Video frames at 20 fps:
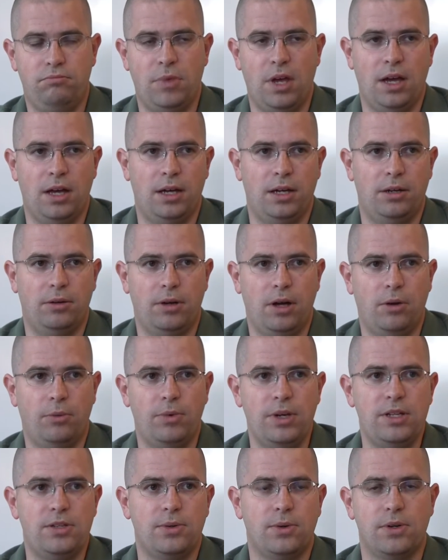a
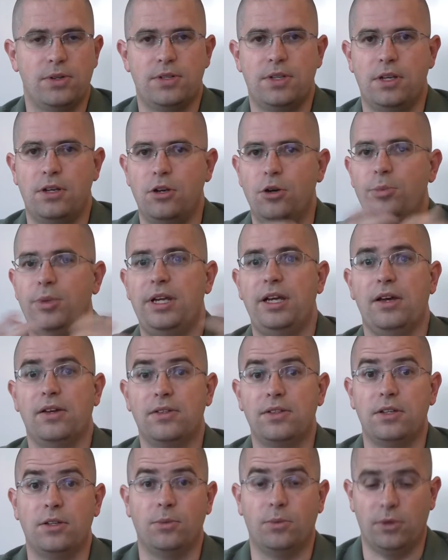resource that nobody
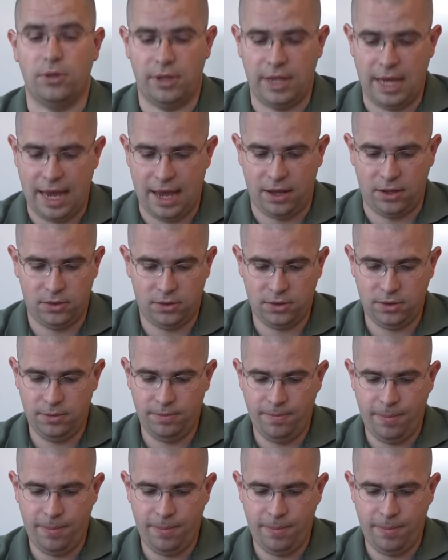else in the world has.